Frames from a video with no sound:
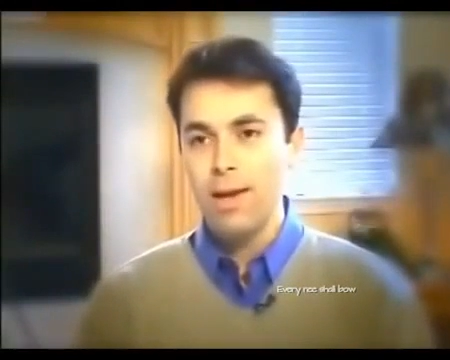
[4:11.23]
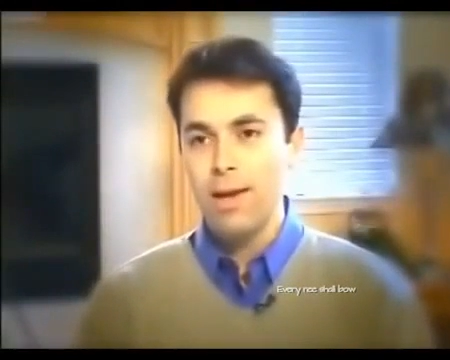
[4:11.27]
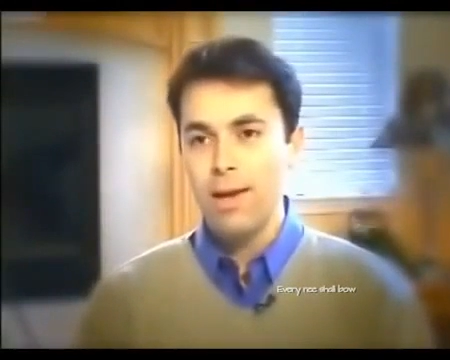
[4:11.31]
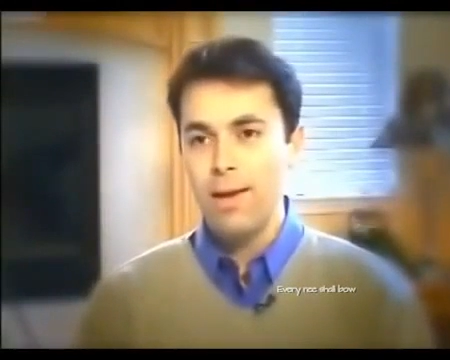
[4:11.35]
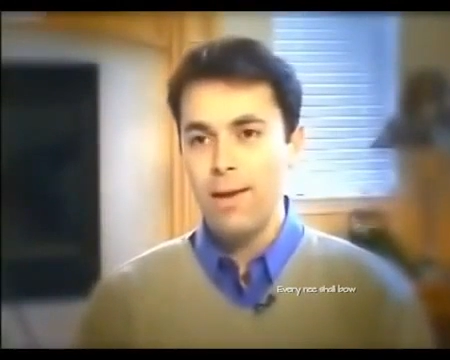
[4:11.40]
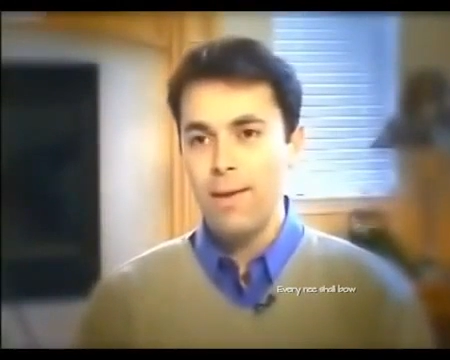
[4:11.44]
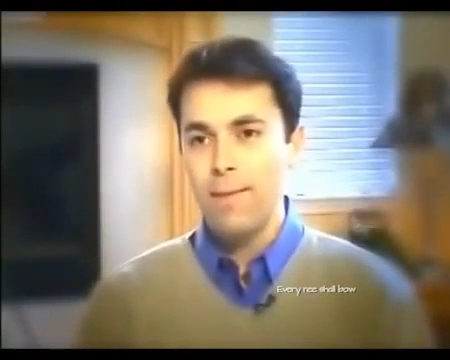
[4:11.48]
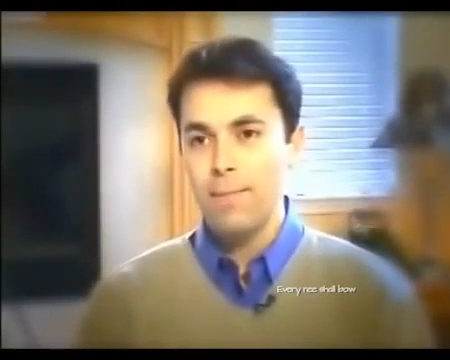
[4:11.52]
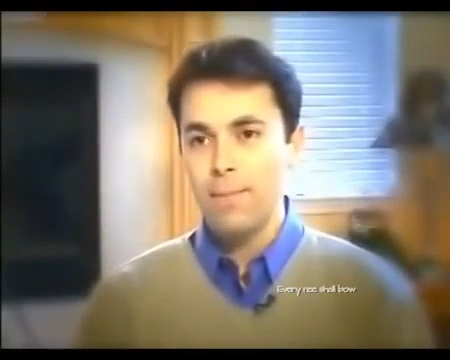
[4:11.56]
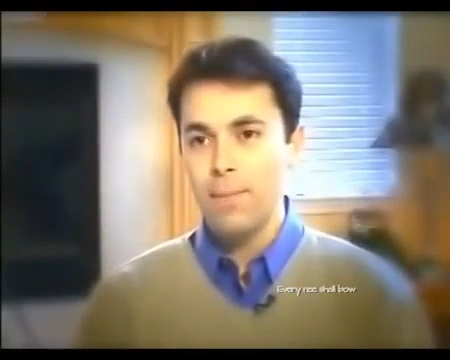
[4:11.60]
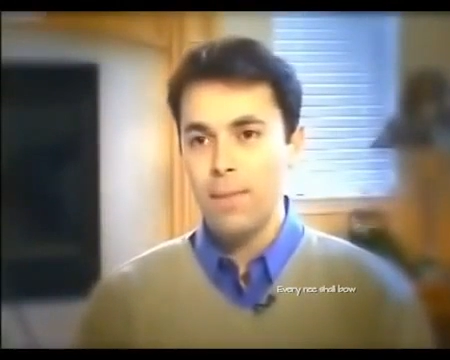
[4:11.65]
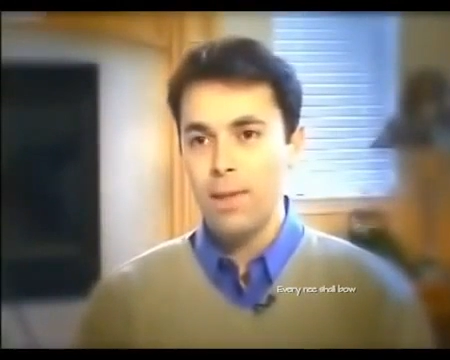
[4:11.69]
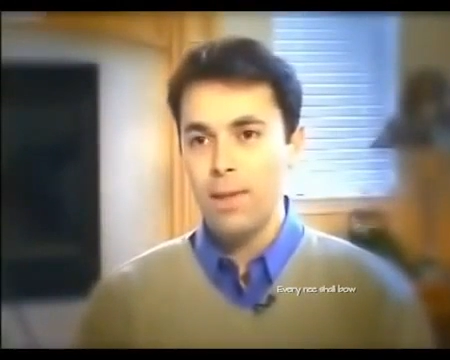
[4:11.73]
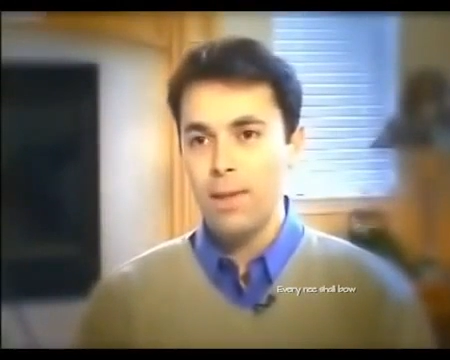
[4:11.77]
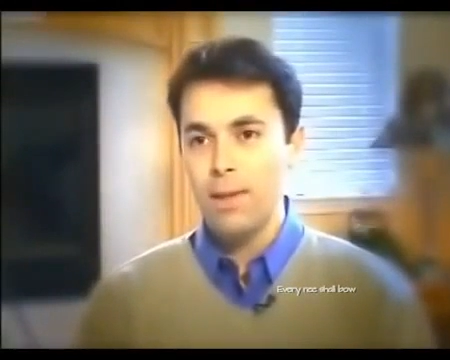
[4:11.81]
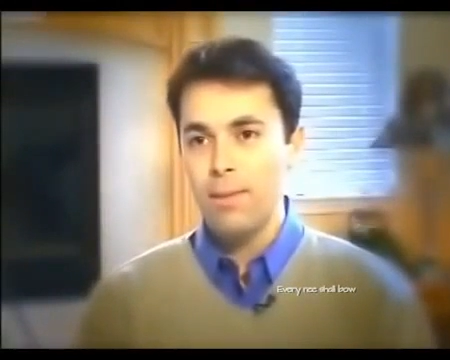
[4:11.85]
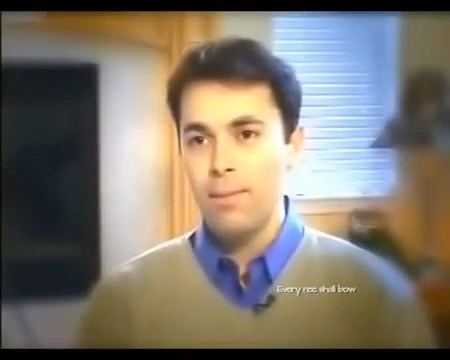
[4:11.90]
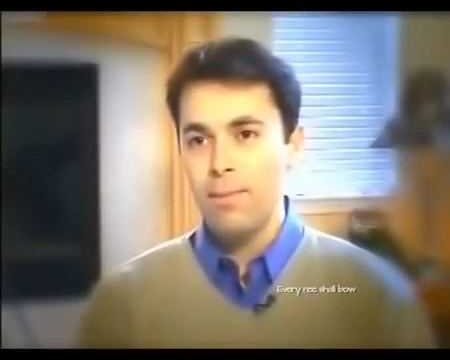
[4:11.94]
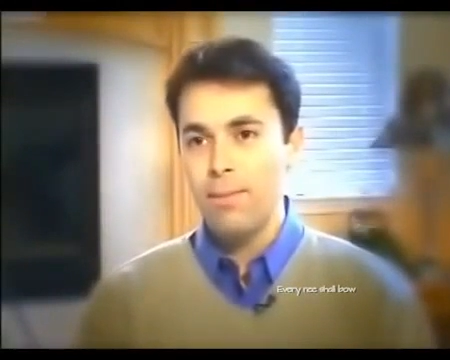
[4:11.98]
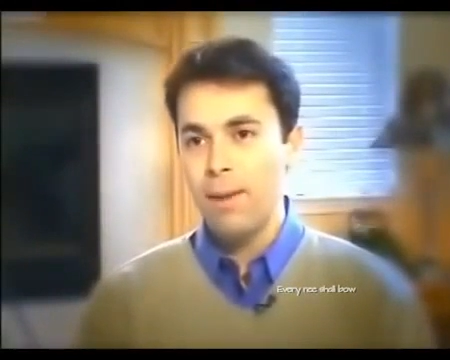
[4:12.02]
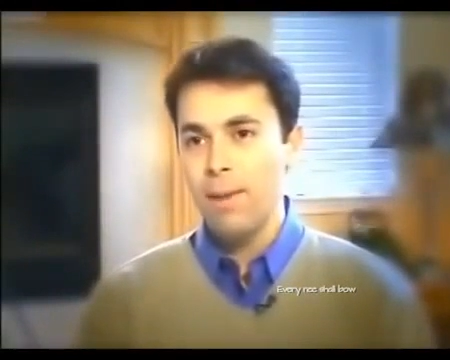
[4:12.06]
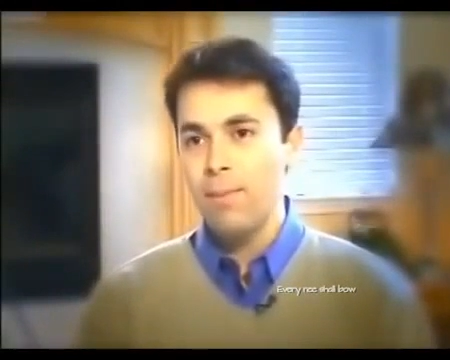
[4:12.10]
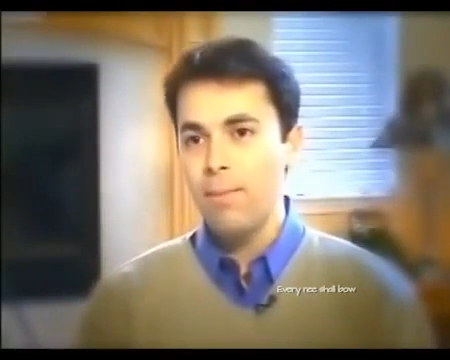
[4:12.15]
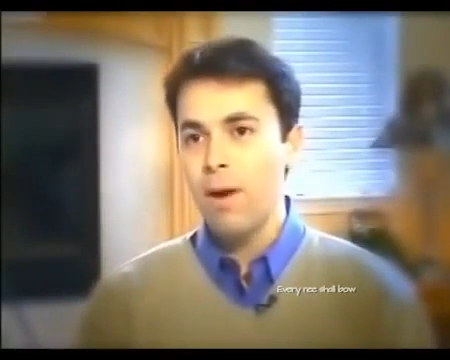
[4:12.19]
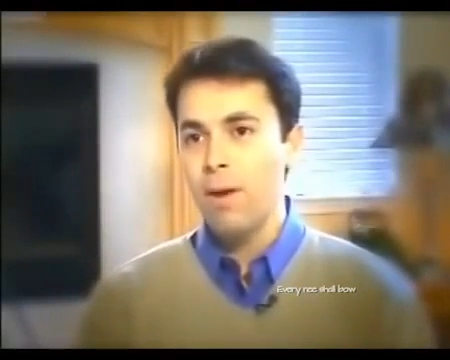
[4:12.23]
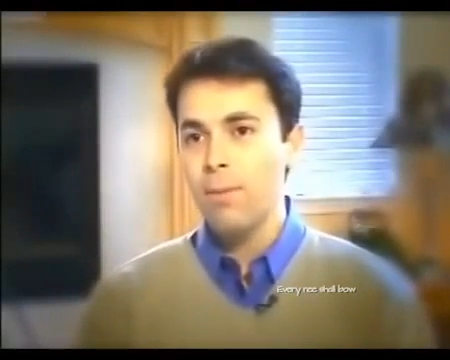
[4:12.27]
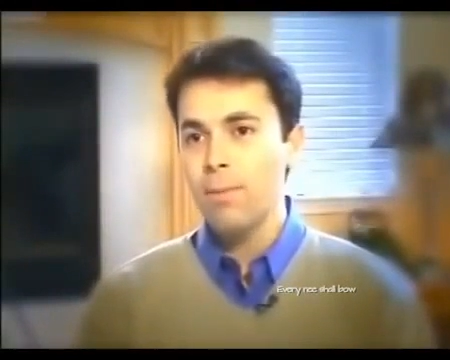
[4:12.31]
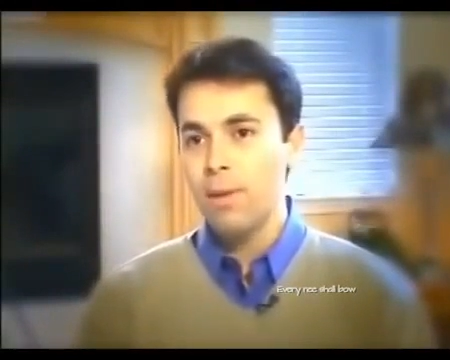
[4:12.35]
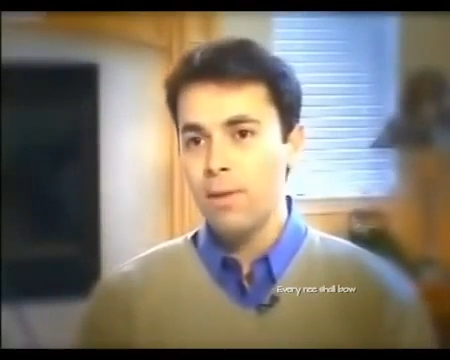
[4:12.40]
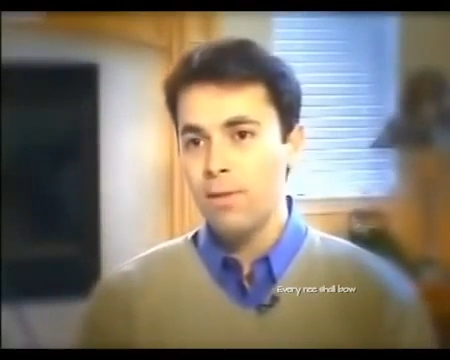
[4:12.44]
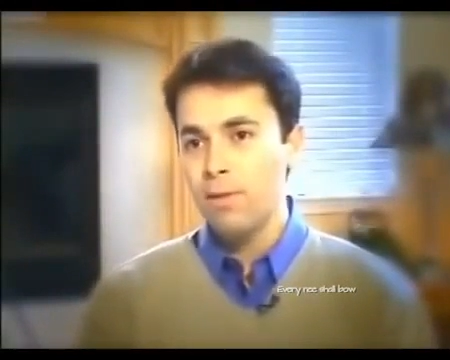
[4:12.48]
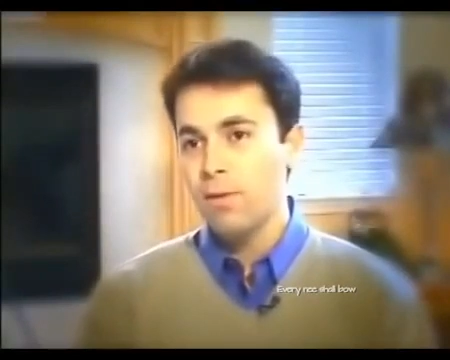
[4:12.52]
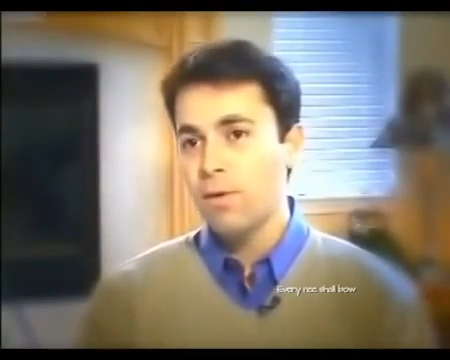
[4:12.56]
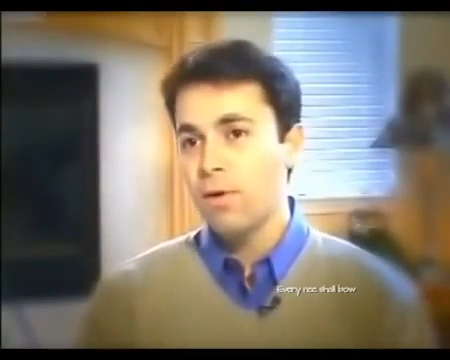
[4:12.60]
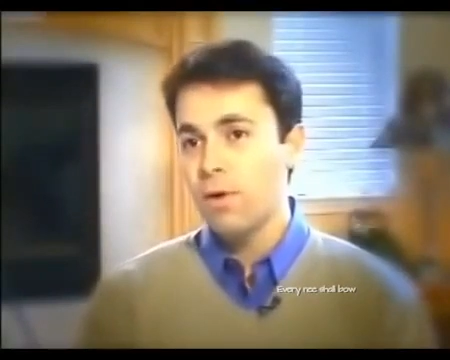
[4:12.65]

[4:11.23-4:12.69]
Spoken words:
my mom gave